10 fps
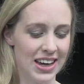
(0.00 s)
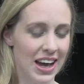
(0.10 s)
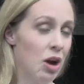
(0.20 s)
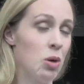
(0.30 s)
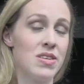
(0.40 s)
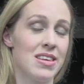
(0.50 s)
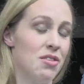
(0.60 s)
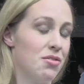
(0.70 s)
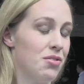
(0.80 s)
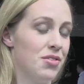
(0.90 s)
I always
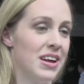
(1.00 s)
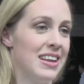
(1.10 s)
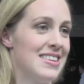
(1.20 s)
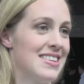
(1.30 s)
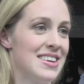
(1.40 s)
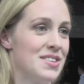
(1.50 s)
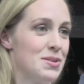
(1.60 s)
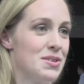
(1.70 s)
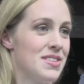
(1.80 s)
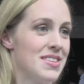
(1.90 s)
love listening
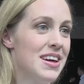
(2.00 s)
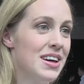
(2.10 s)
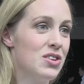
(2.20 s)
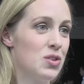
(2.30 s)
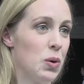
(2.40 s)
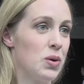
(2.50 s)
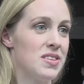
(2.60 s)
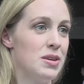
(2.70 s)
to his talks.